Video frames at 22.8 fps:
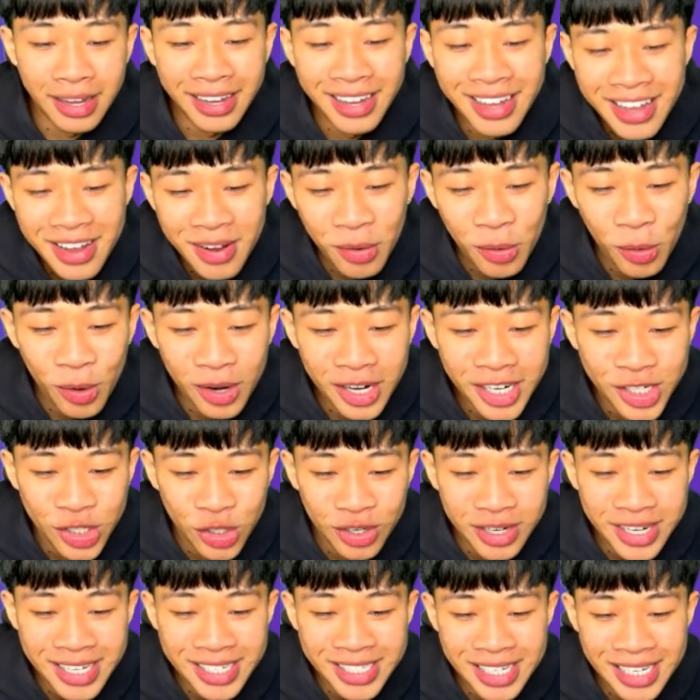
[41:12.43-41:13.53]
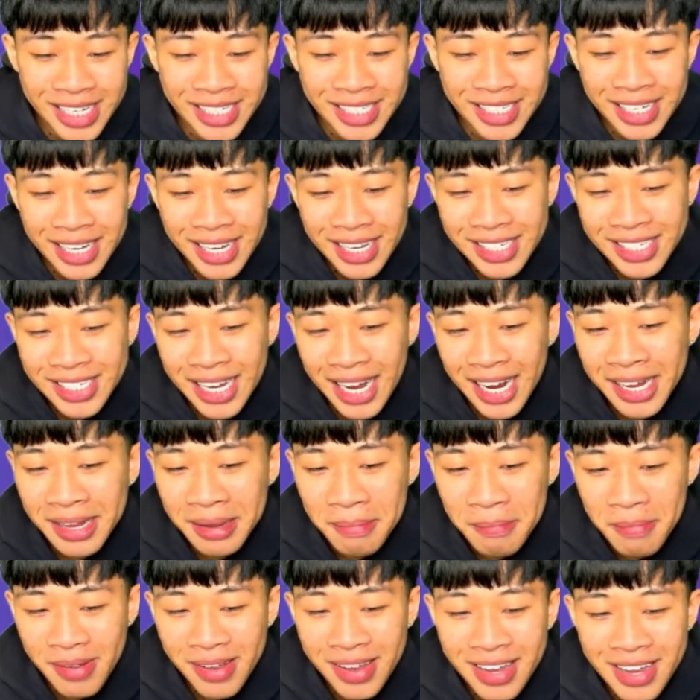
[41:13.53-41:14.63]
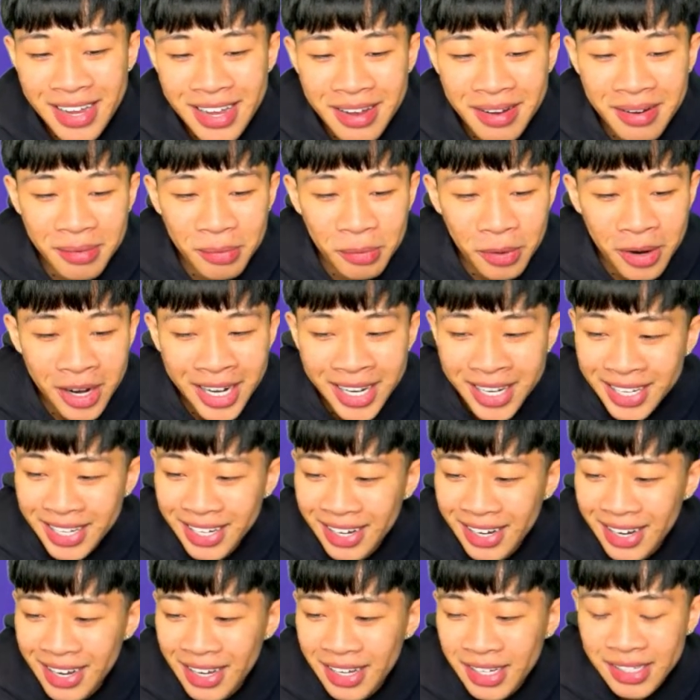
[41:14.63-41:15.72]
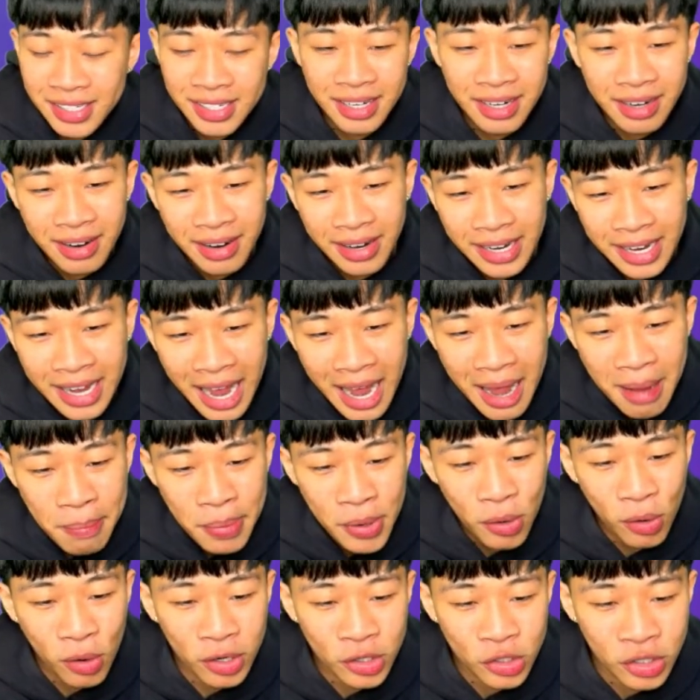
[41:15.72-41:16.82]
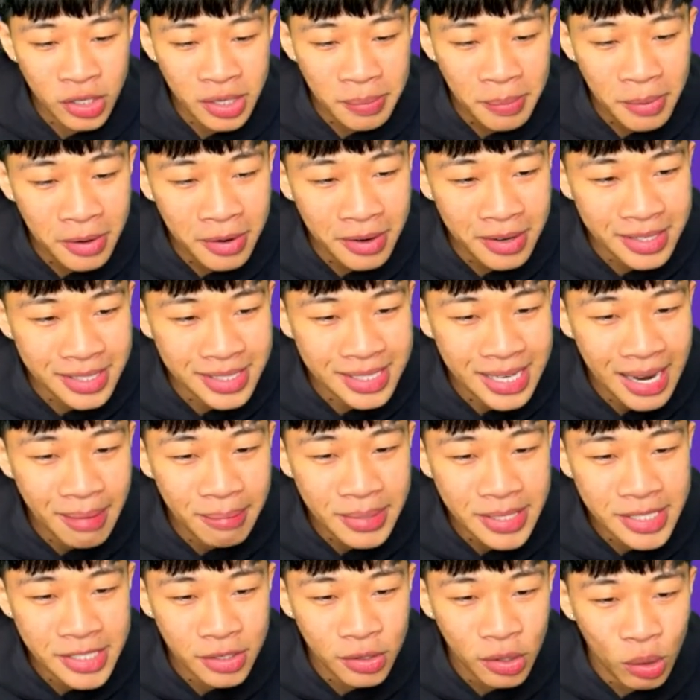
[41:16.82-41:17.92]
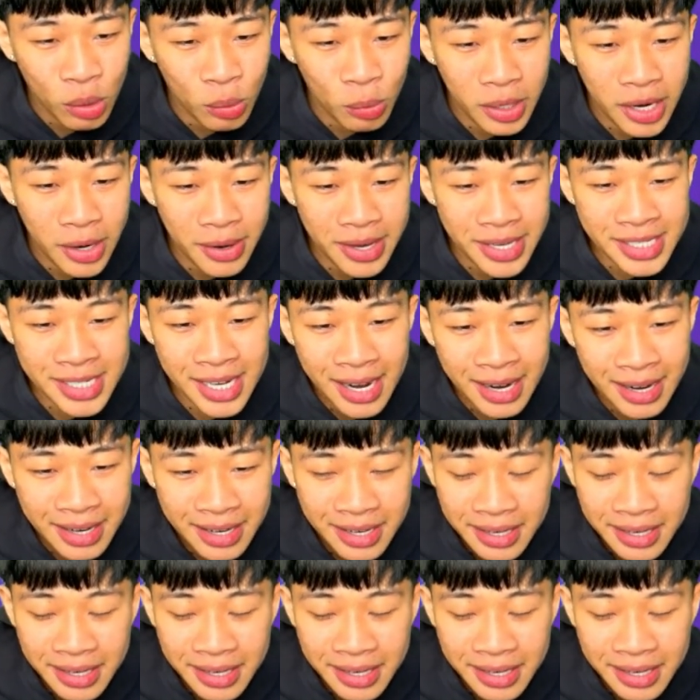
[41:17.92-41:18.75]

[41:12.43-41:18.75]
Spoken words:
All 3 says Sakib. What? No, it can't be all 3 because that means you're going without Isaac.